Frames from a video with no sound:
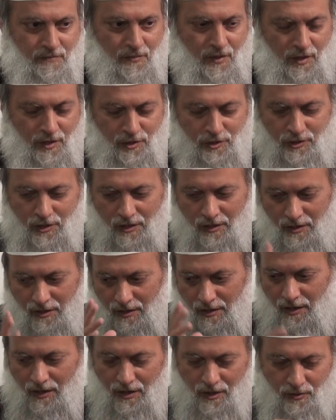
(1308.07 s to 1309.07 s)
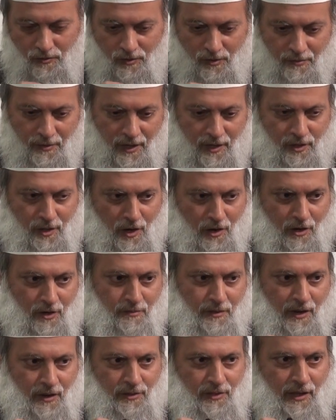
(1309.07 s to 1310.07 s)
And inshallah later we may talk
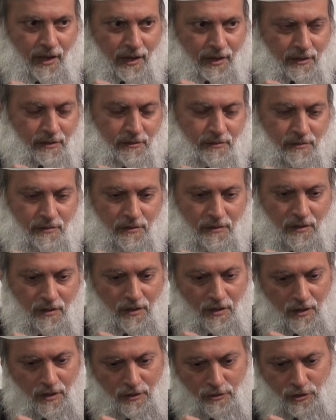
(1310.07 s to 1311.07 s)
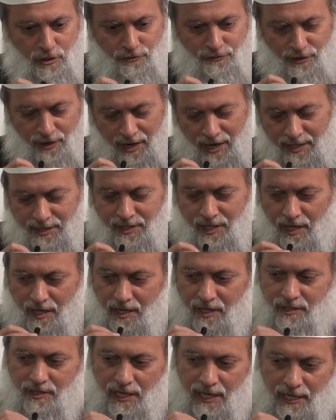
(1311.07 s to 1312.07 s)
about that. So
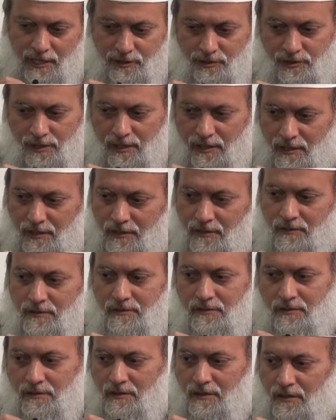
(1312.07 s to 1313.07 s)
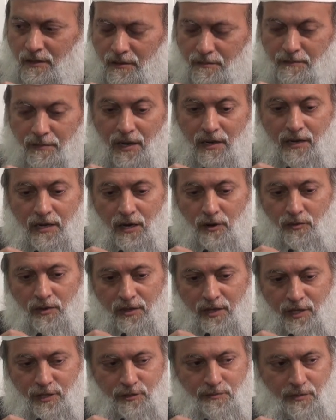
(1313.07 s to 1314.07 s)
Farazdak is entering Mecca
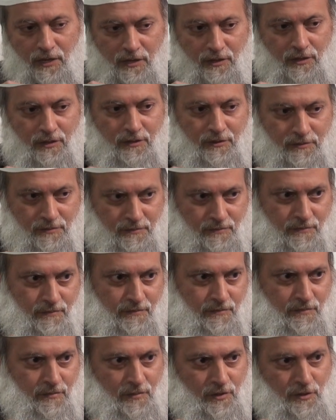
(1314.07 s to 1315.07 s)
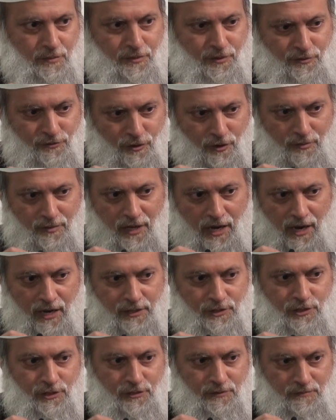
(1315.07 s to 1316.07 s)
with his mother to perform the
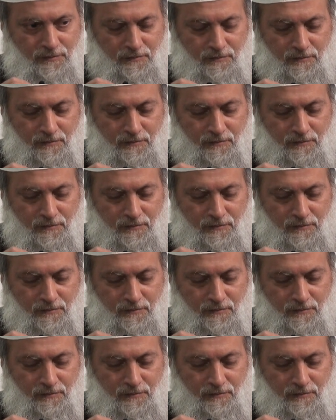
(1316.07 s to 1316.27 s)
Hajj.